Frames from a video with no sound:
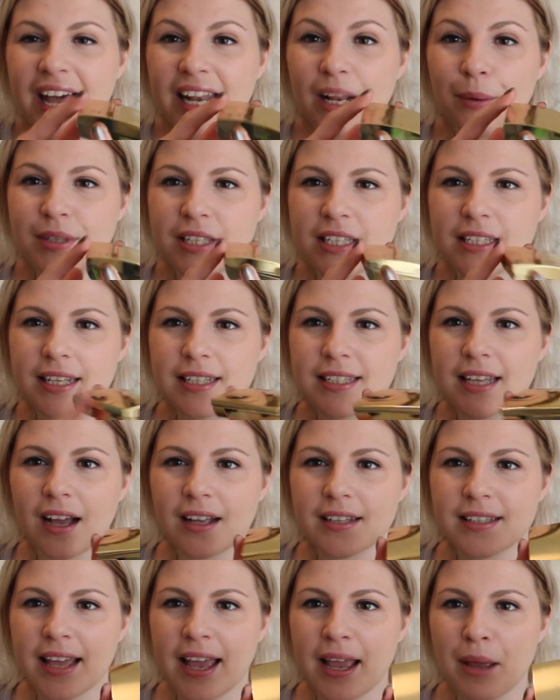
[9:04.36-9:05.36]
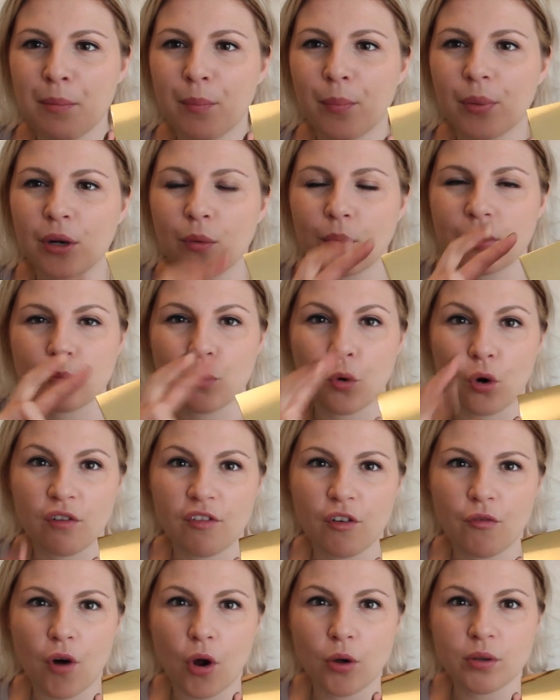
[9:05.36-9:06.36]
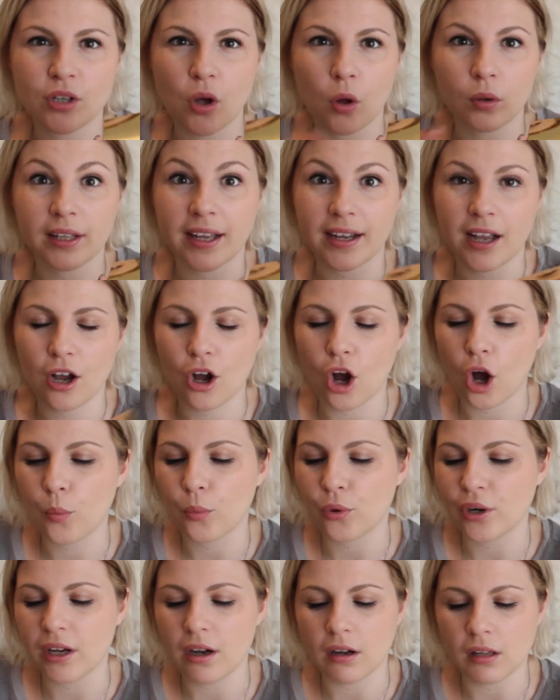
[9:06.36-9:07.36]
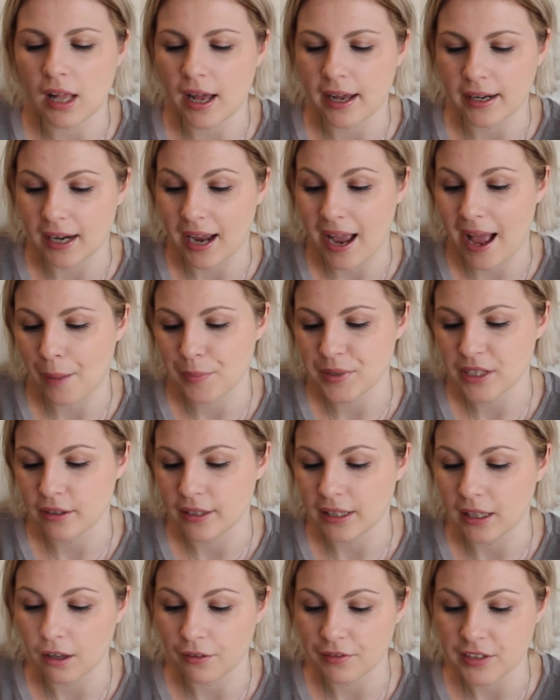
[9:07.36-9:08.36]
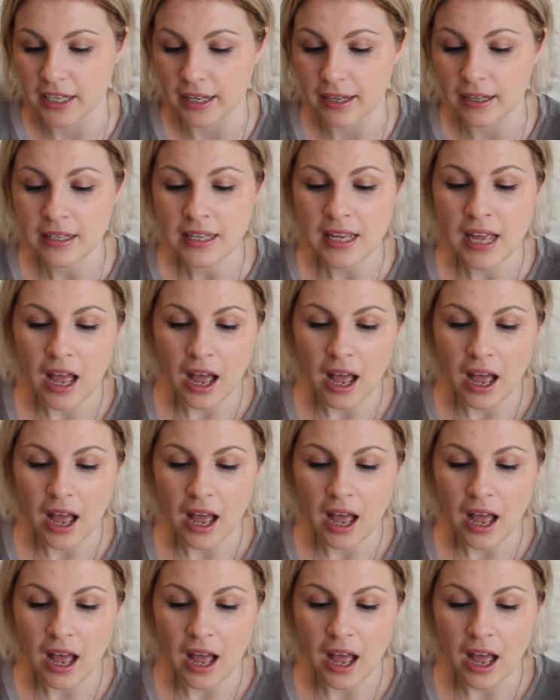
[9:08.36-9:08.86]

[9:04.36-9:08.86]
and it was this exact same, but it was more of a rose gold, like a coppery colour, and I absolutely loved it.